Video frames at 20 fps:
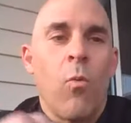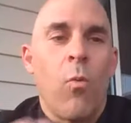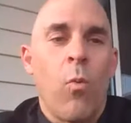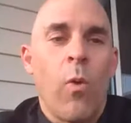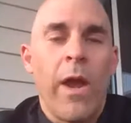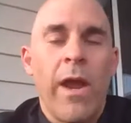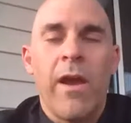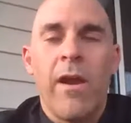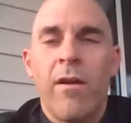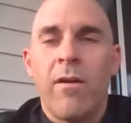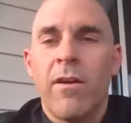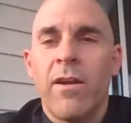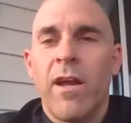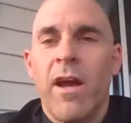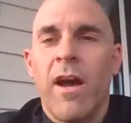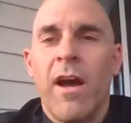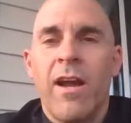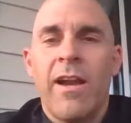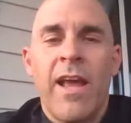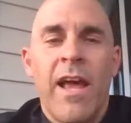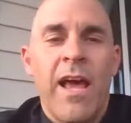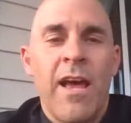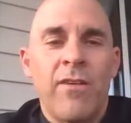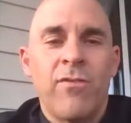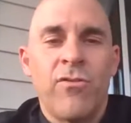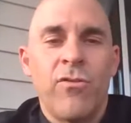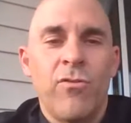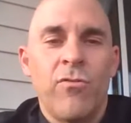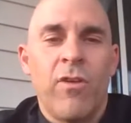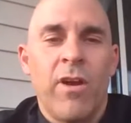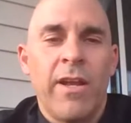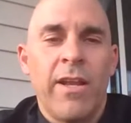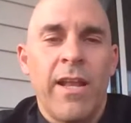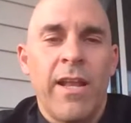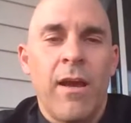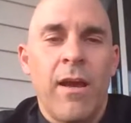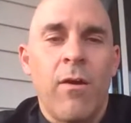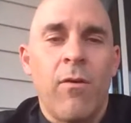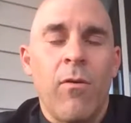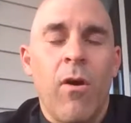where God has you
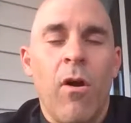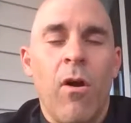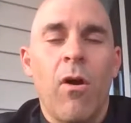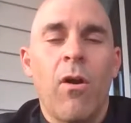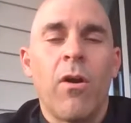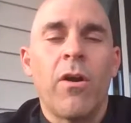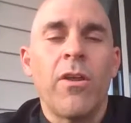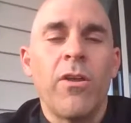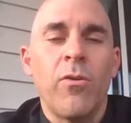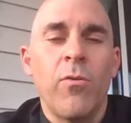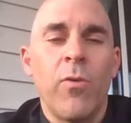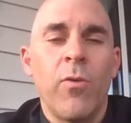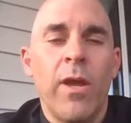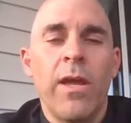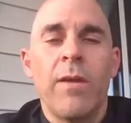right now?